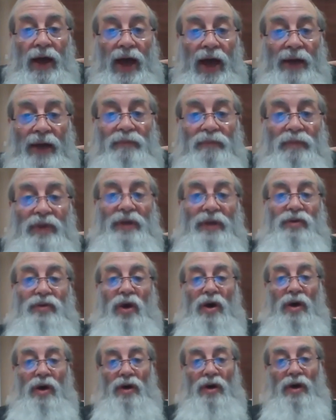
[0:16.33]
and
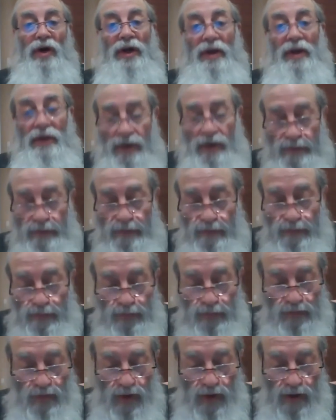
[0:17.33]
Bitochoin.
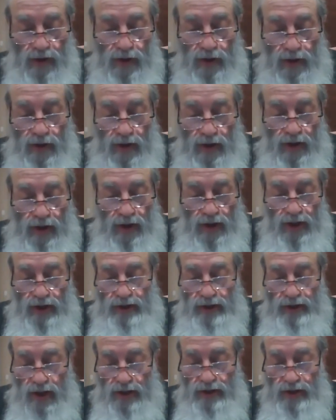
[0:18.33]

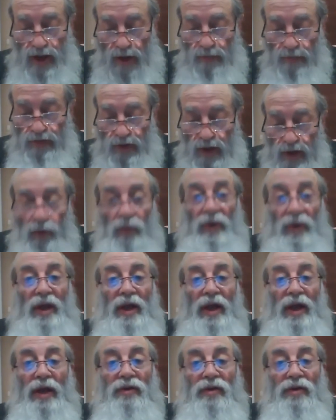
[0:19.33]
Is there something we
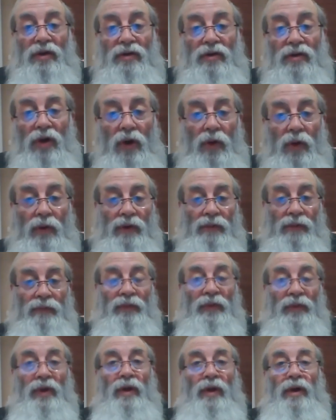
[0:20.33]
need to do?
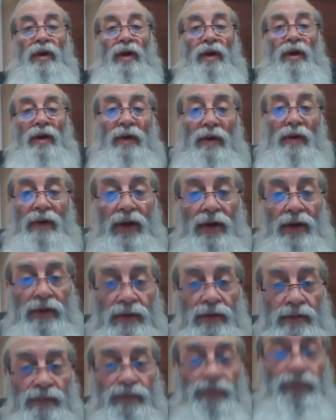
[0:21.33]

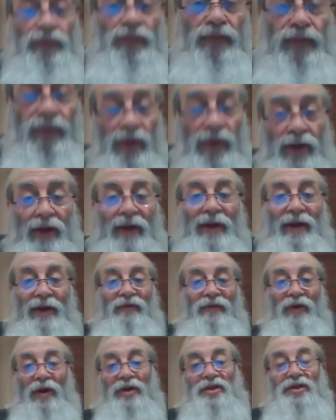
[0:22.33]
Well,
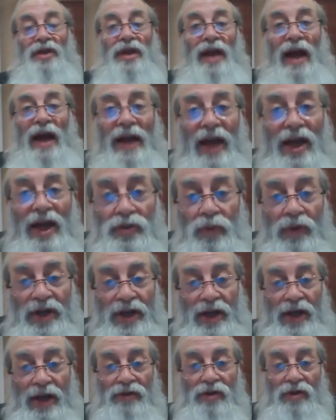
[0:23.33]
first thing I guess we
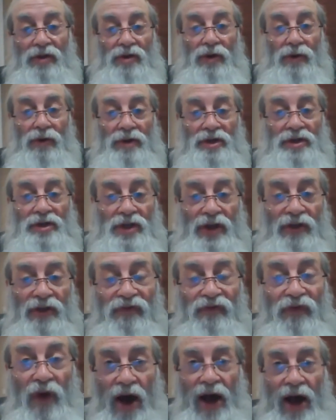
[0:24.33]
need to do is
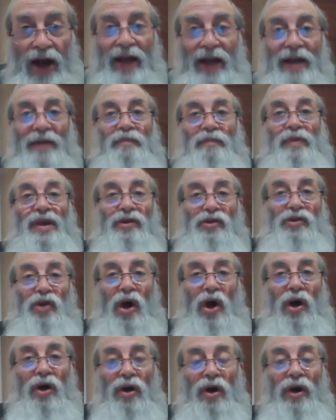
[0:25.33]
define
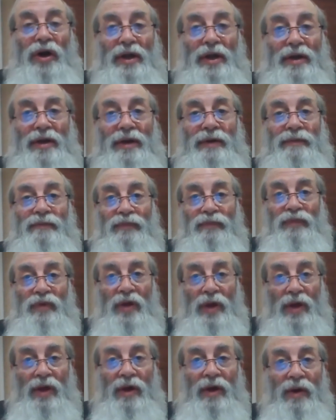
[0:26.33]
Bitochoin.
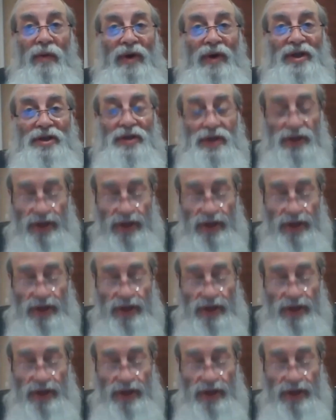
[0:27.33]
What's